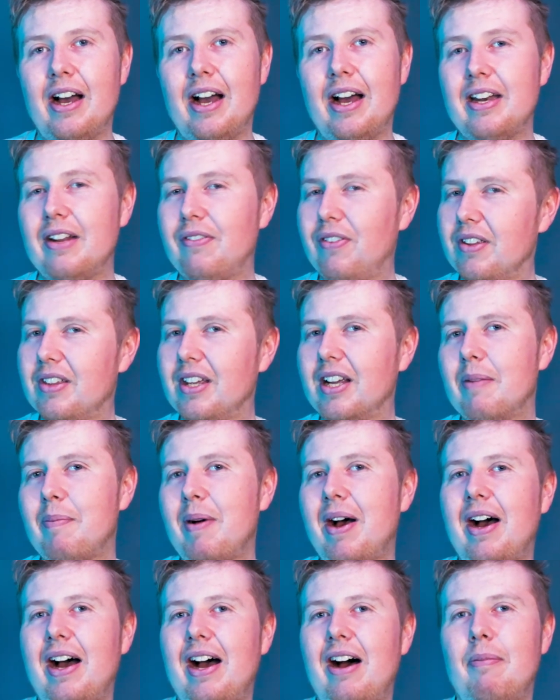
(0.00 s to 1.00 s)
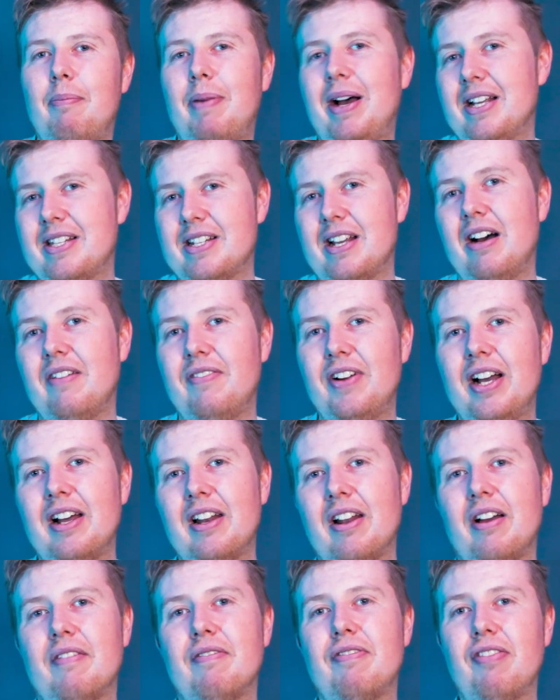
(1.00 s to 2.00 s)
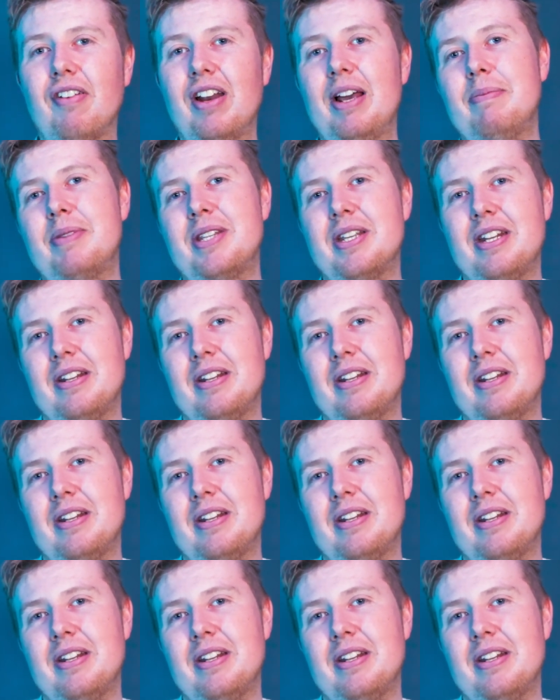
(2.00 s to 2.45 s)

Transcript: And if you think about how Pascal Wehrlein flipped